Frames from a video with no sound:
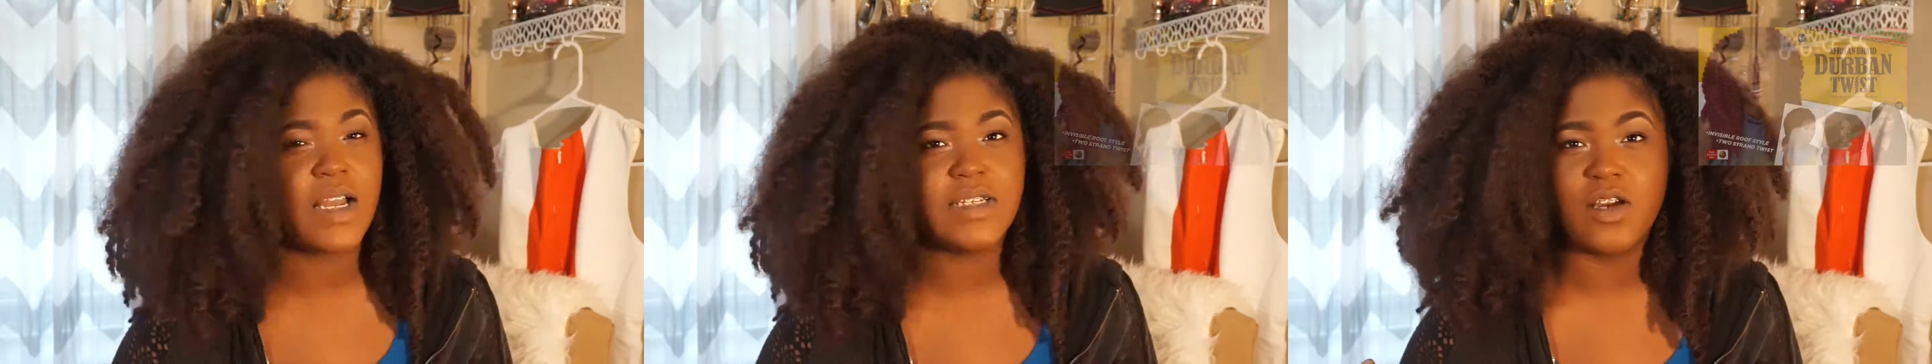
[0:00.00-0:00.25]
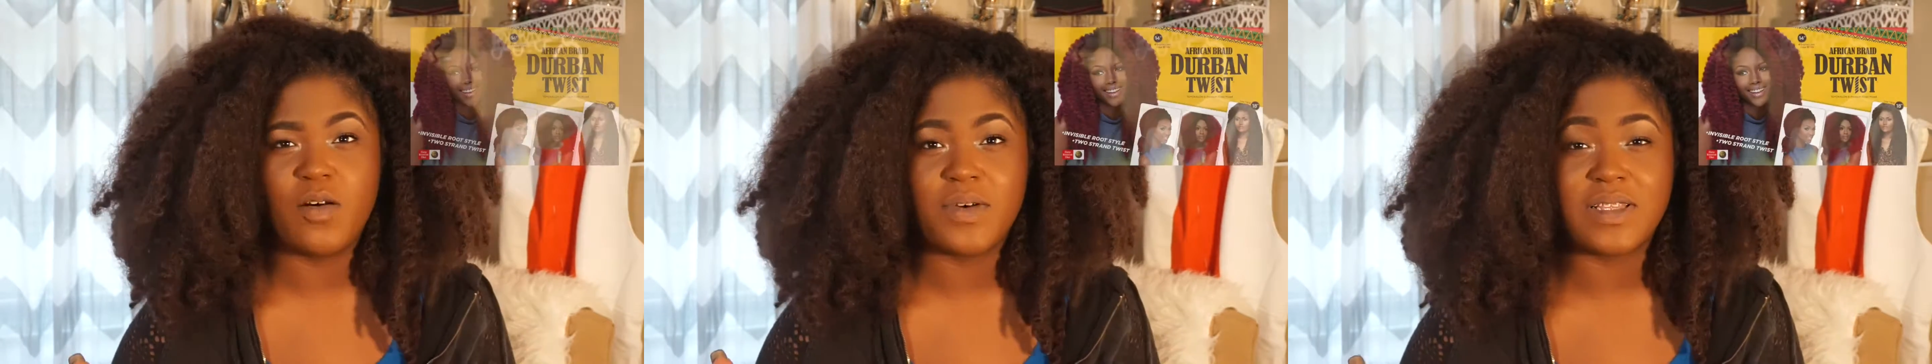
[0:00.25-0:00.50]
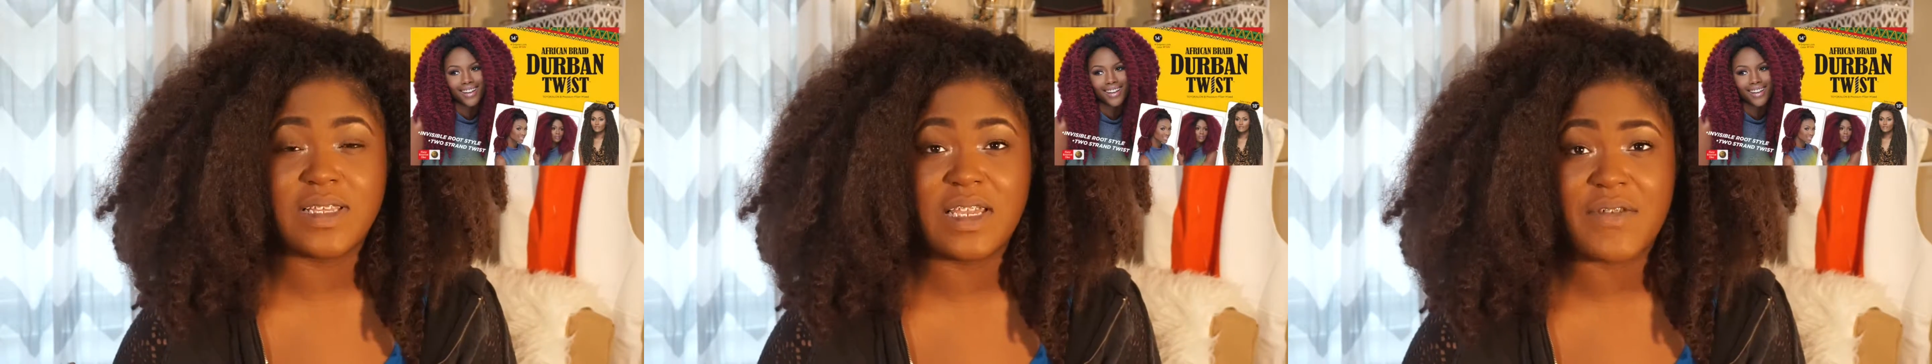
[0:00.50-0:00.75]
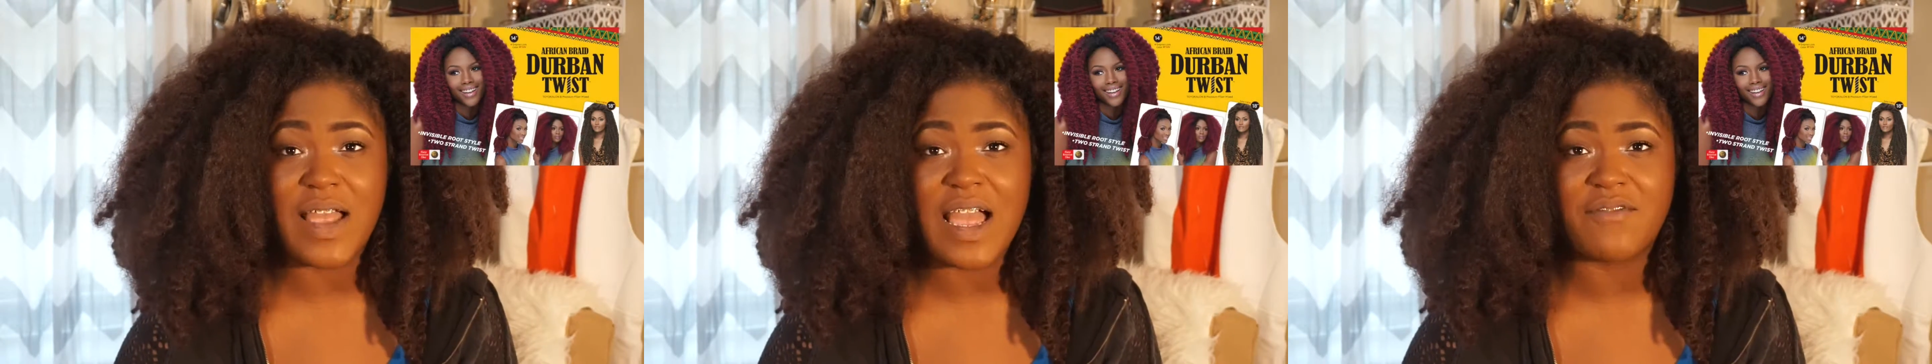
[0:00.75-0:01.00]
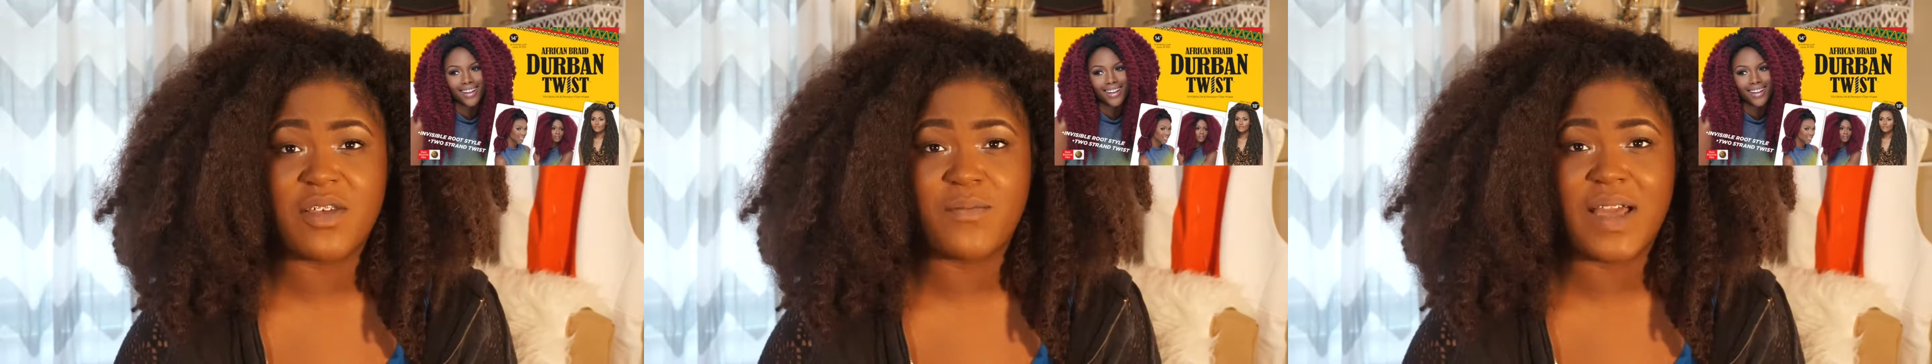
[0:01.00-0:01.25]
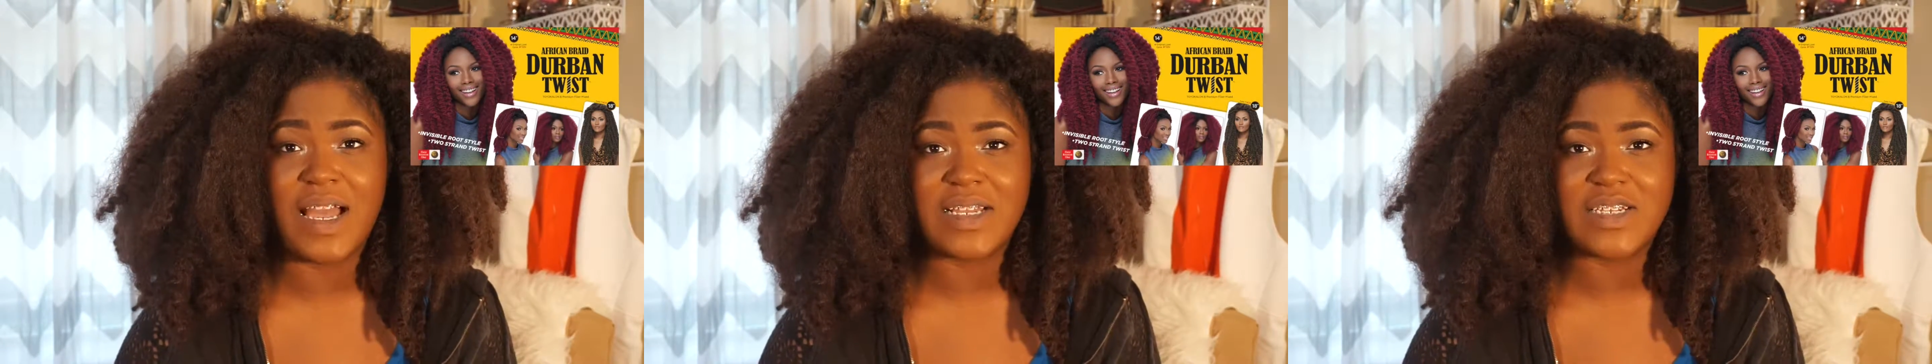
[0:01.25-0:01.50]
I don't believe I have the
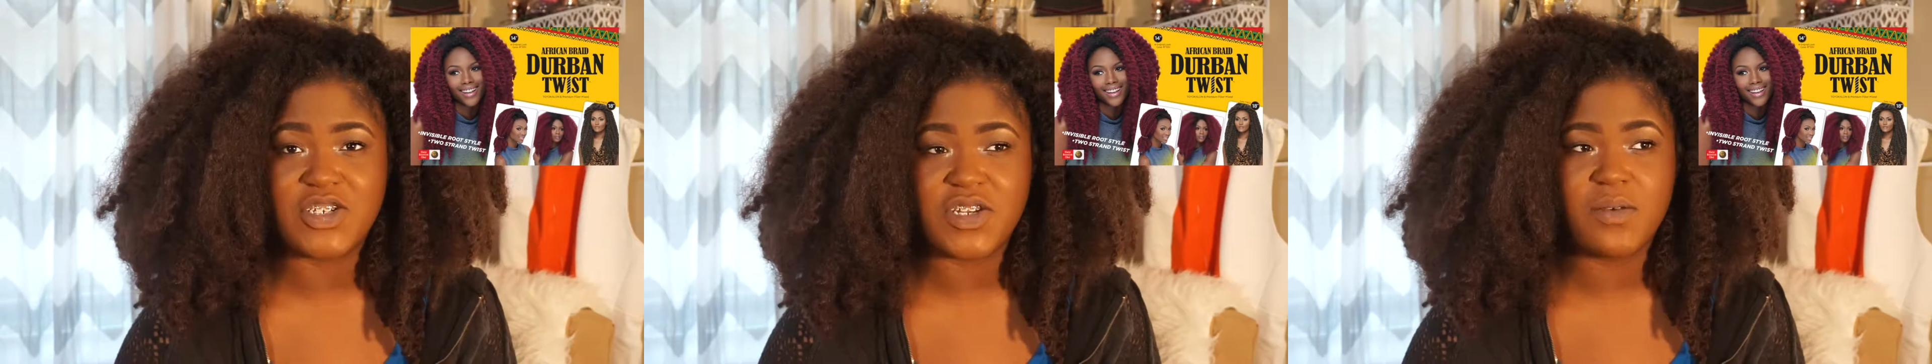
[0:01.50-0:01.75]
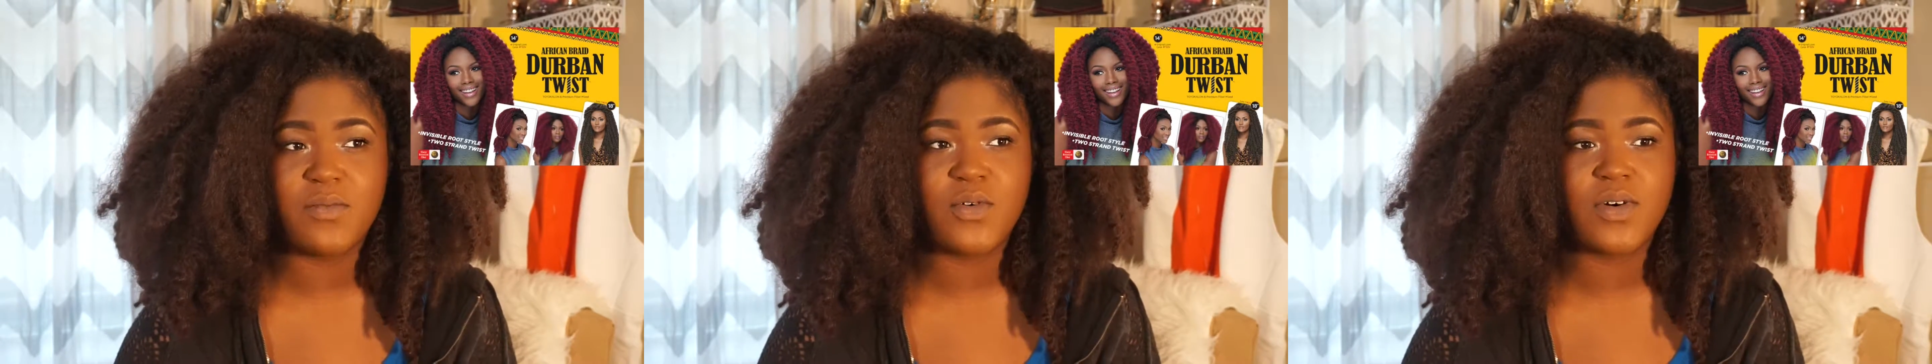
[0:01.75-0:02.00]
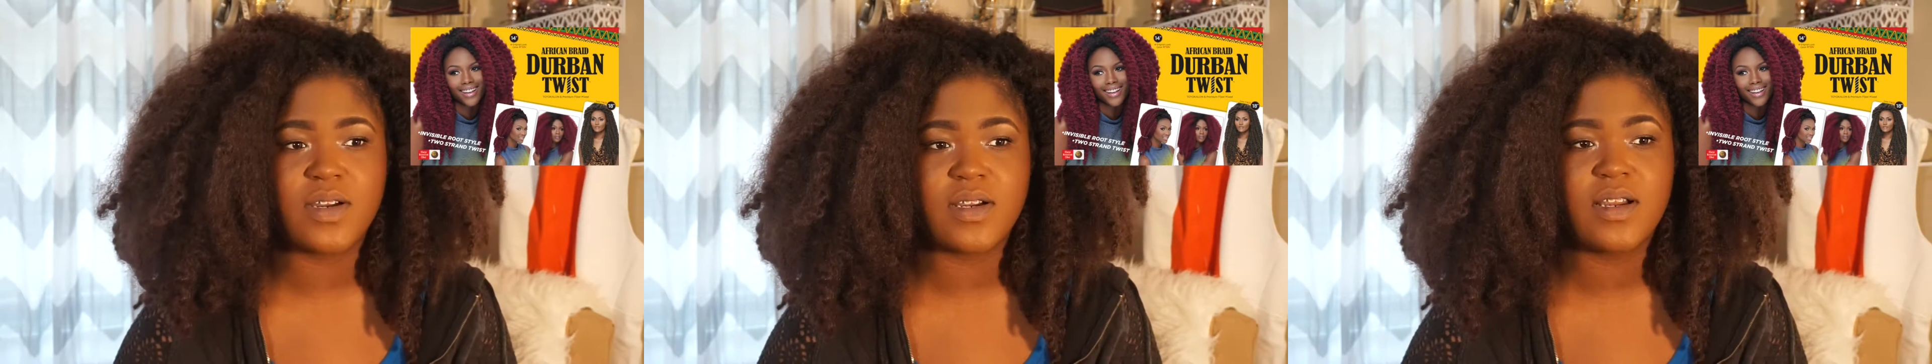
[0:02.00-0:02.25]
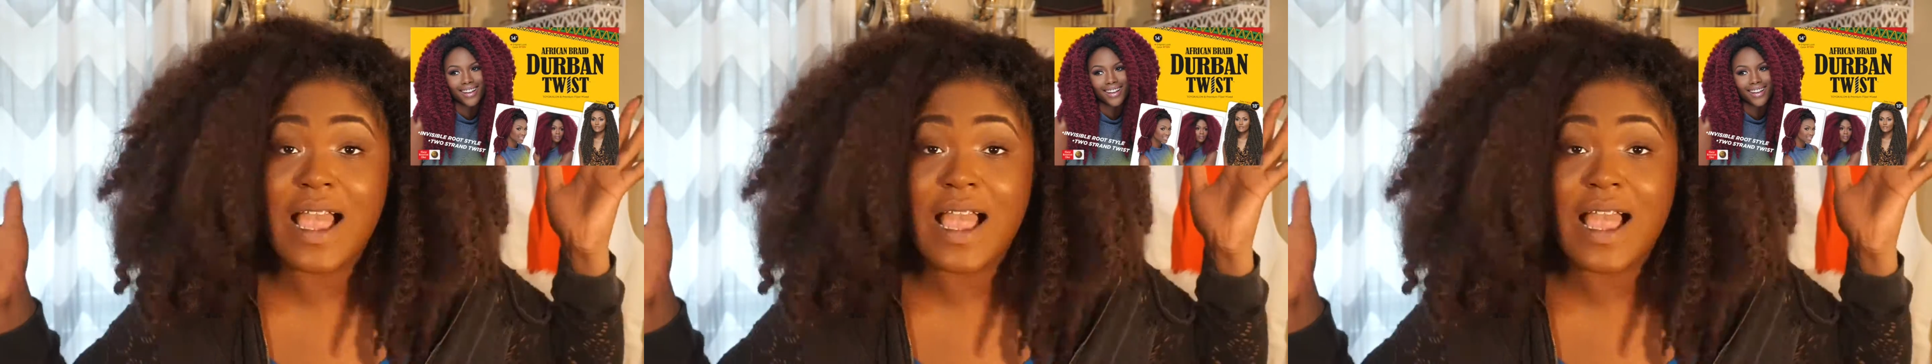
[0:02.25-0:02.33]
package anymore.